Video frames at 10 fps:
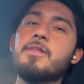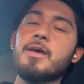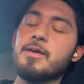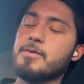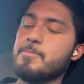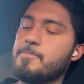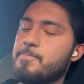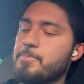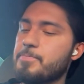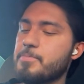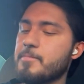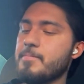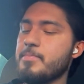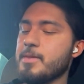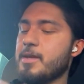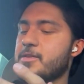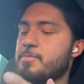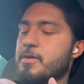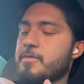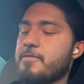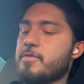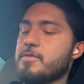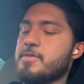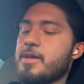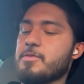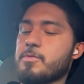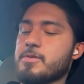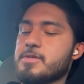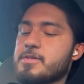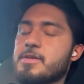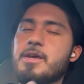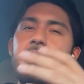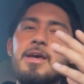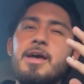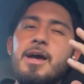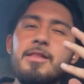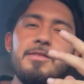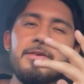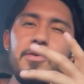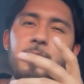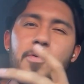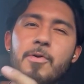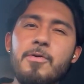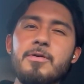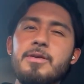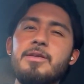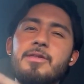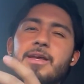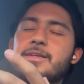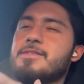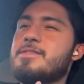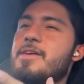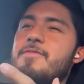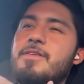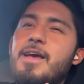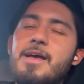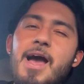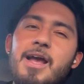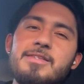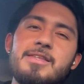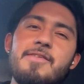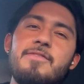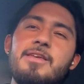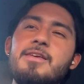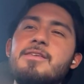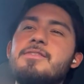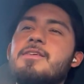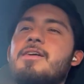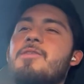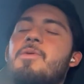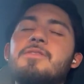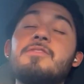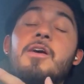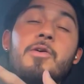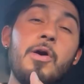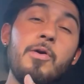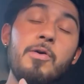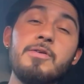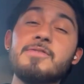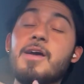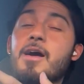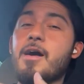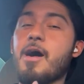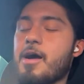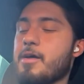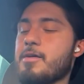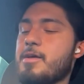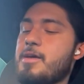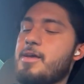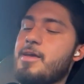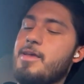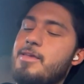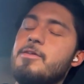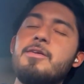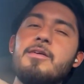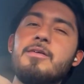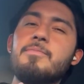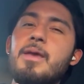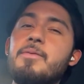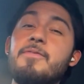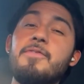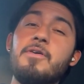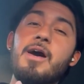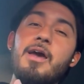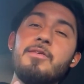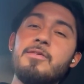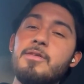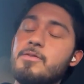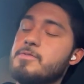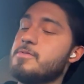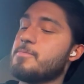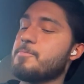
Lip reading: like it's perfect for those days where it's just a little warm, you know, like it's 70, like high 70s. Well, it's not cold, it's not hot. You could maybe feel either of those.